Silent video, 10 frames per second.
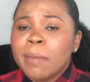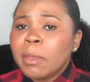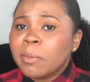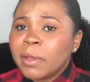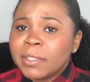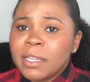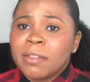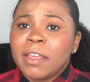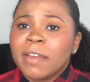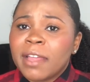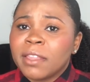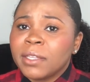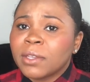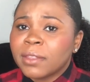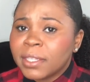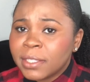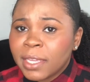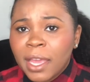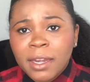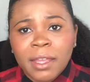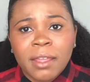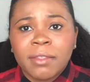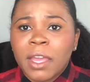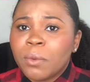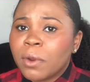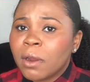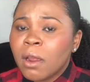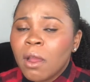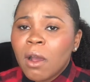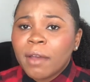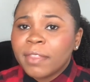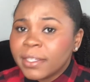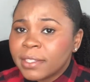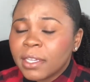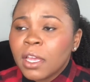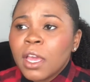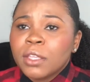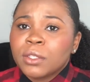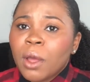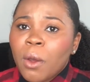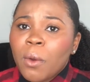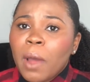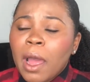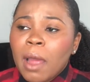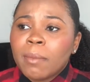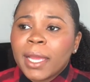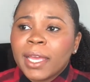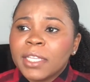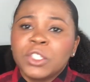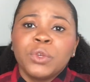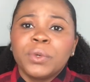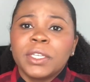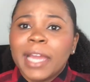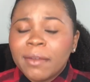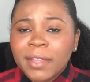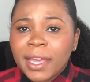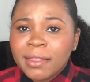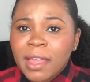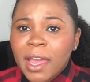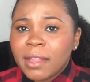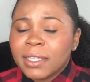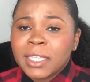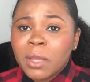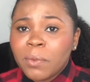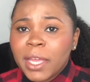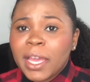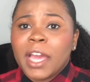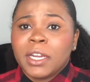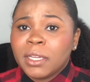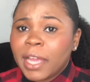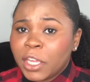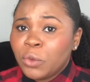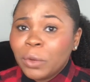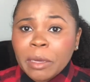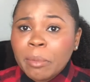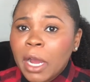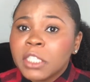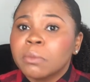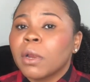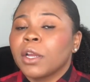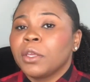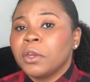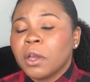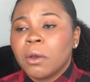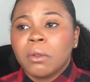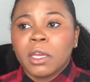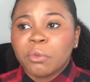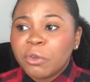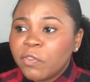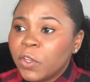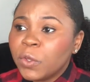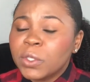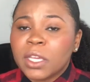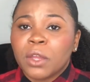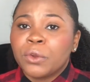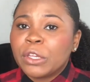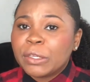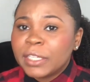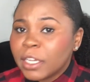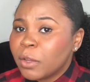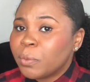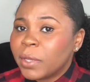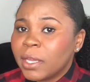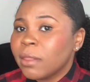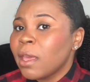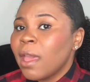People have said that they got things authenticated and they were authentic. So I guess you would navigate that the same way kind of like you would Poshmark, you know, look at reviews, look at who you're dealing with,